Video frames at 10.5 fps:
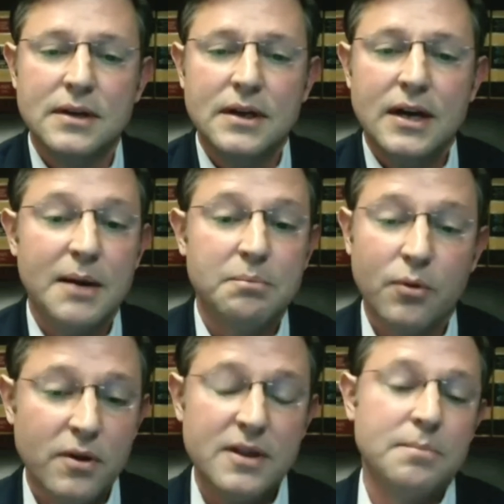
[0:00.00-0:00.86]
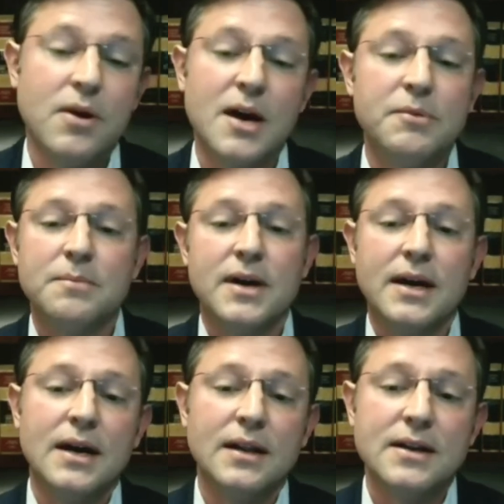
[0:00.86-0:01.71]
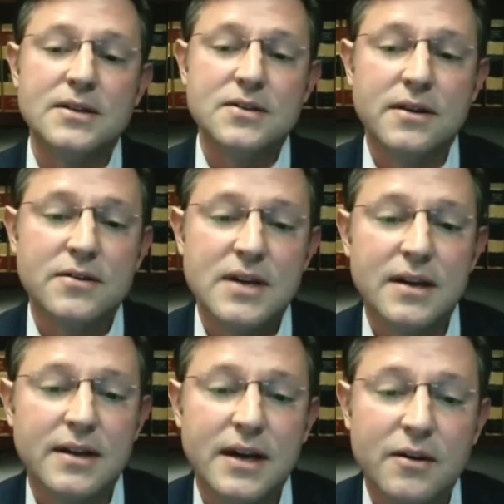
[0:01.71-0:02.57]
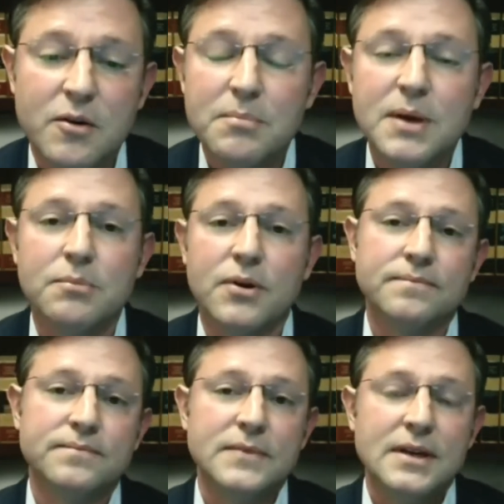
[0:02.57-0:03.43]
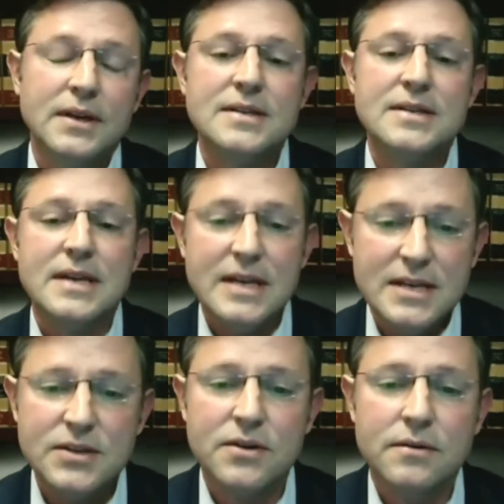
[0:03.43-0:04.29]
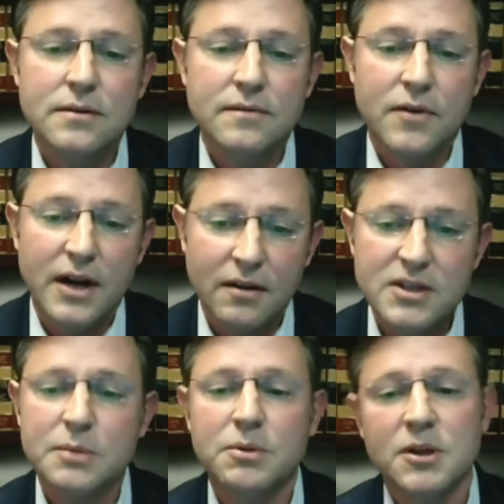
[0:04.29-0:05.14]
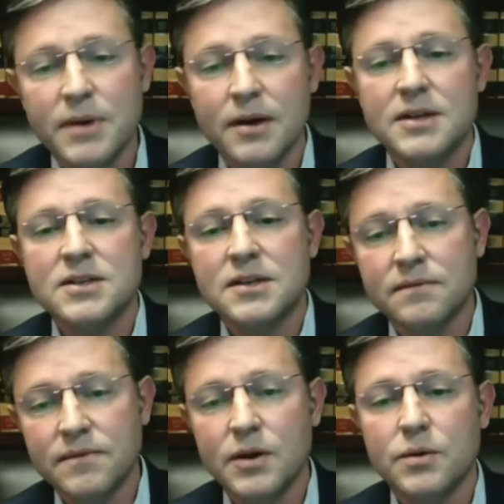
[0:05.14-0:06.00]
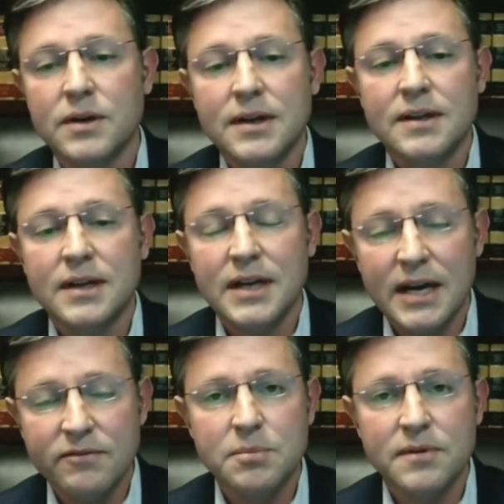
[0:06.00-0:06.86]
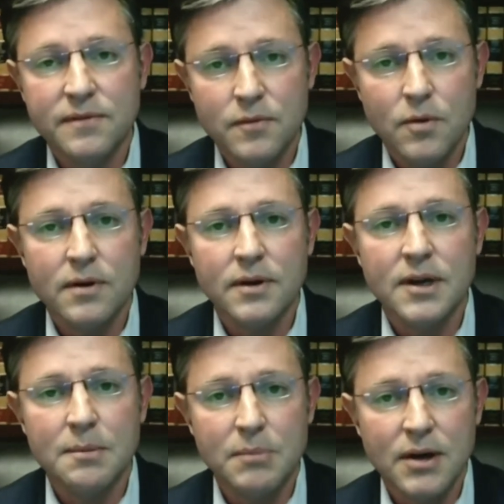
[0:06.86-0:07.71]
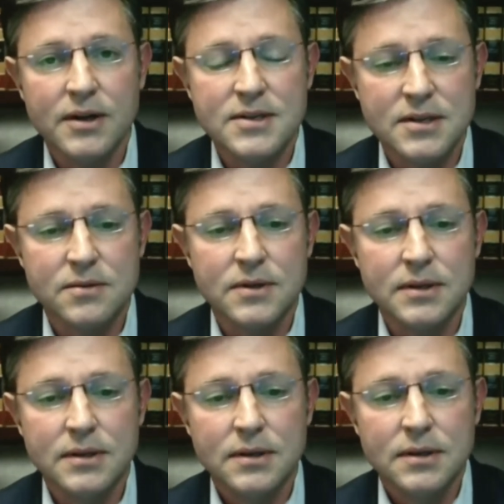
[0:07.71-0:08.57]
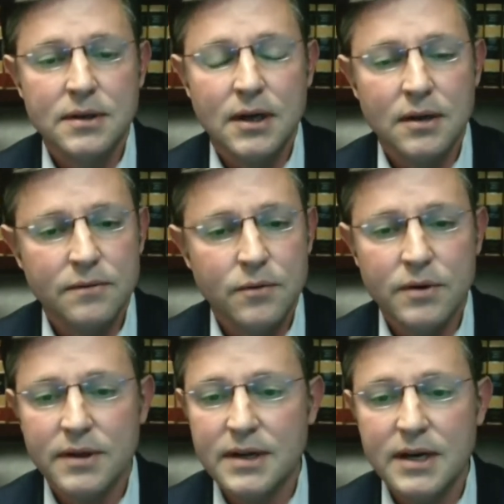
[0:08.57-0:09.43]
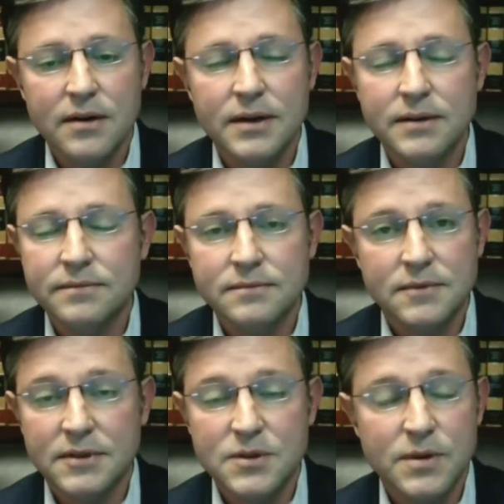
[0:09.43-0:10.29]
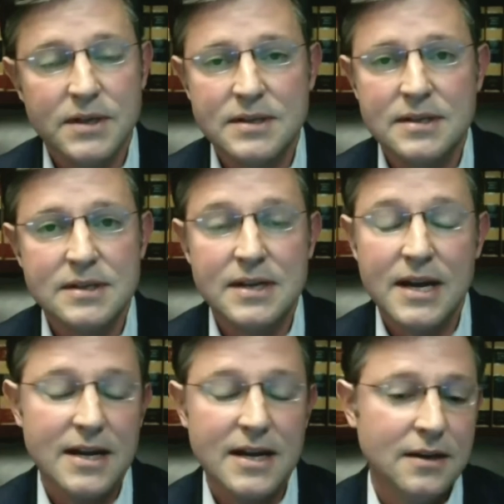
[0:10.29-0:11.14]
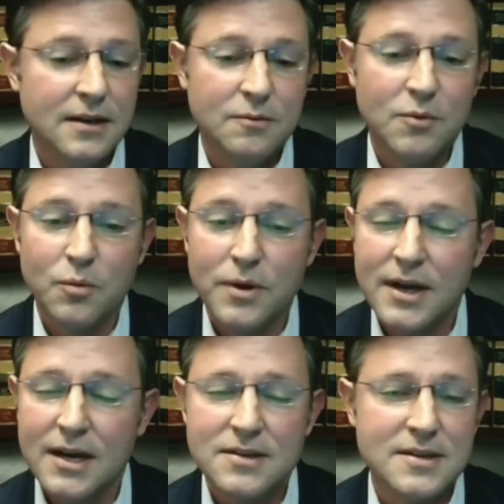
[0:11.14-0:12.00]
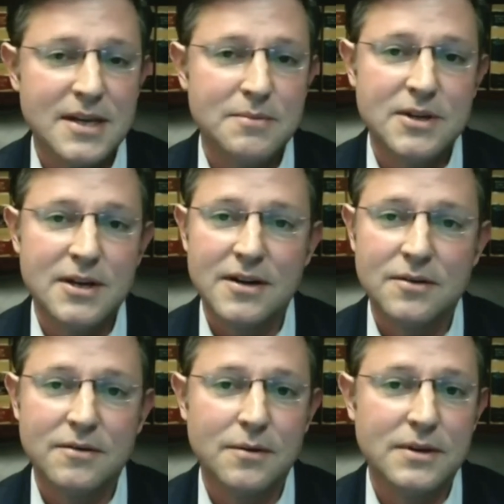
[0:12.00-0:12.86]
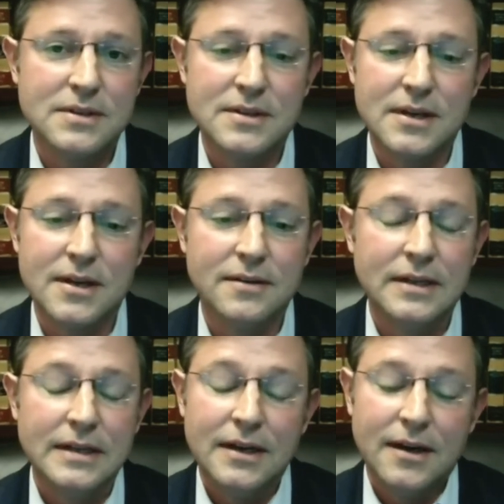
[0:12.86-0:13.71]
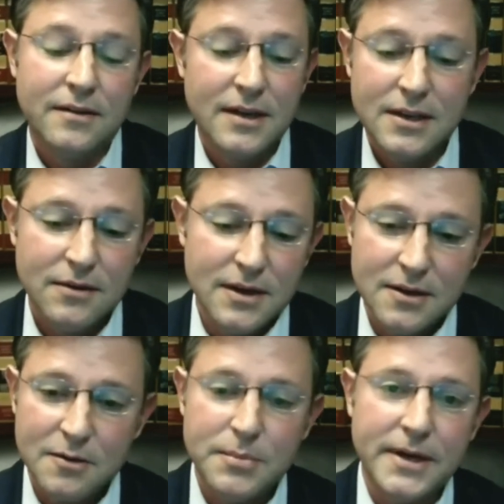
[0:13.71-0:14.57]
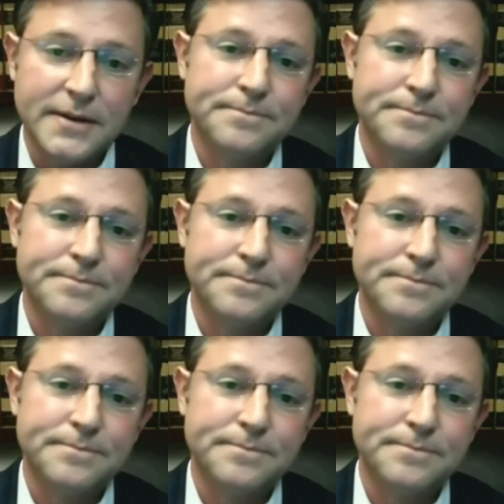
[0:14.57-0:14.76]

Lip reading: I implore the department and my colleagues on the other side of the aisle to remember, it is easier for eligible Americans to vote than ever before in America's history. I look forward to the hearing. These witnesses today will rehash the same territory once again. Thank you, and I yield back.